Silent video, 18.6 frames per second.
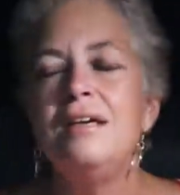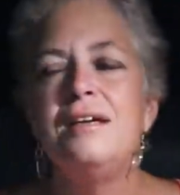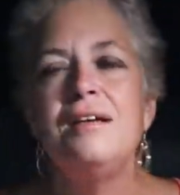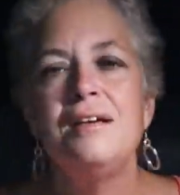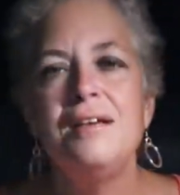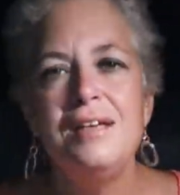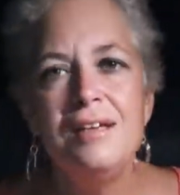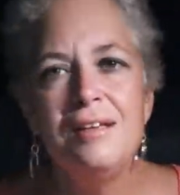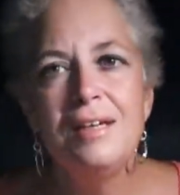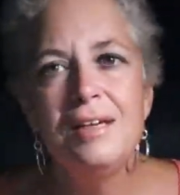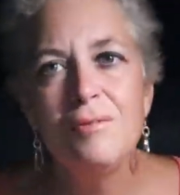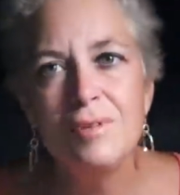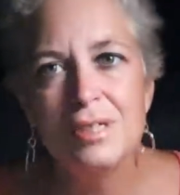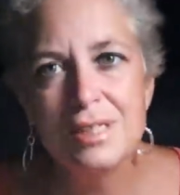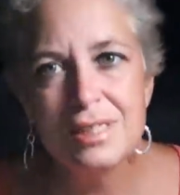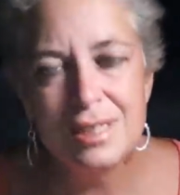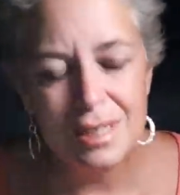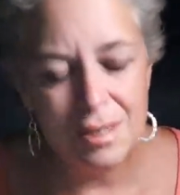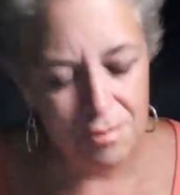dealing
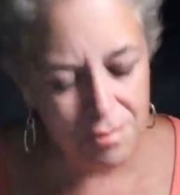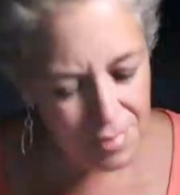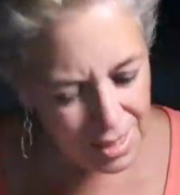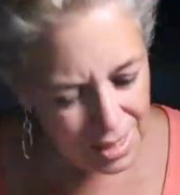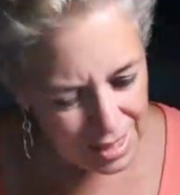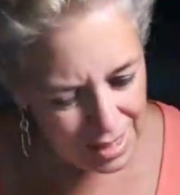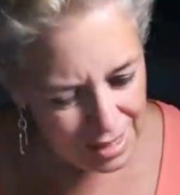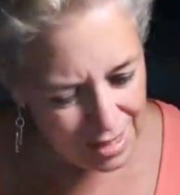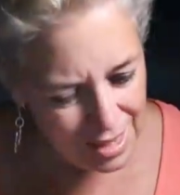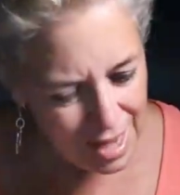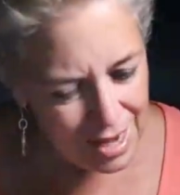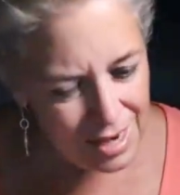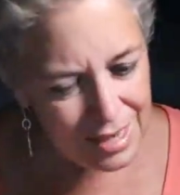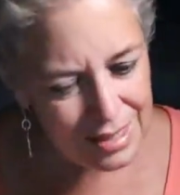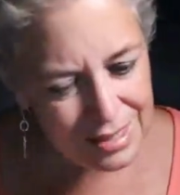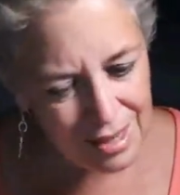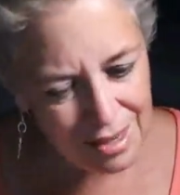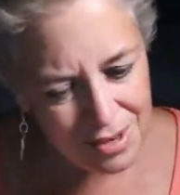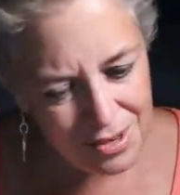with somebody that
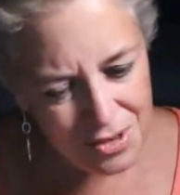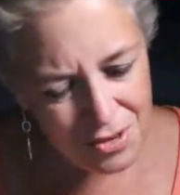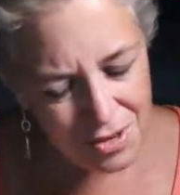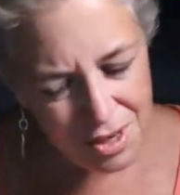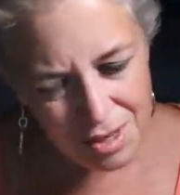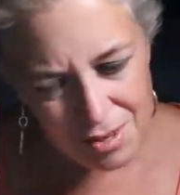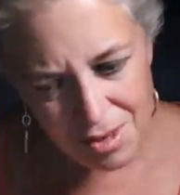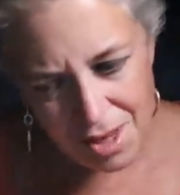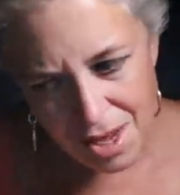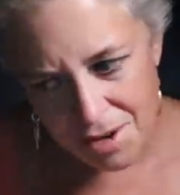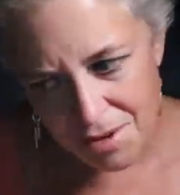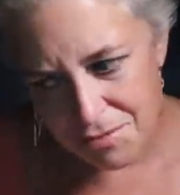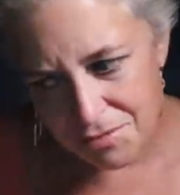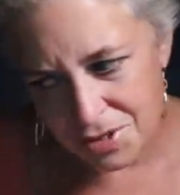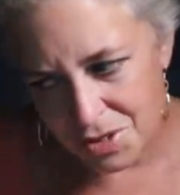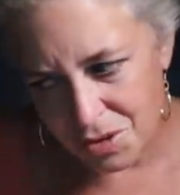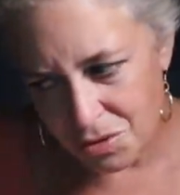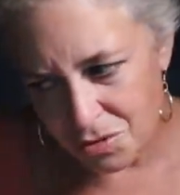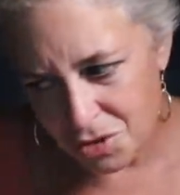is under a lot
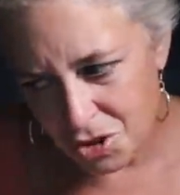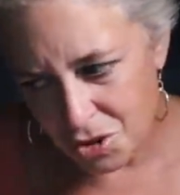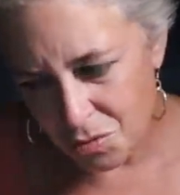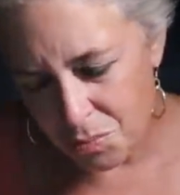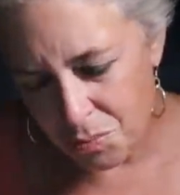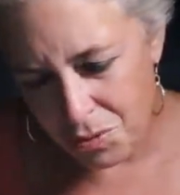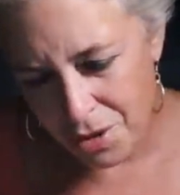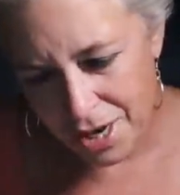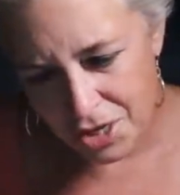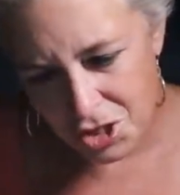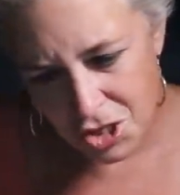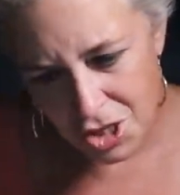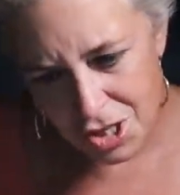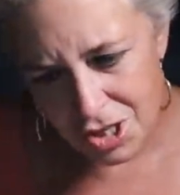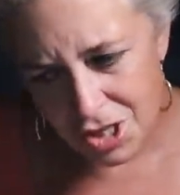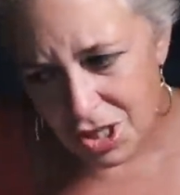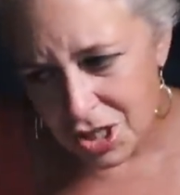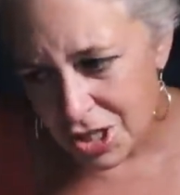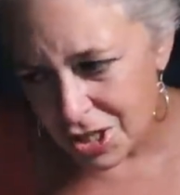of social
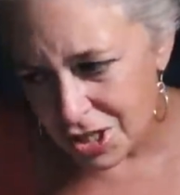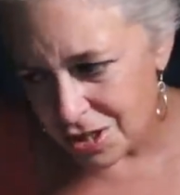pressure.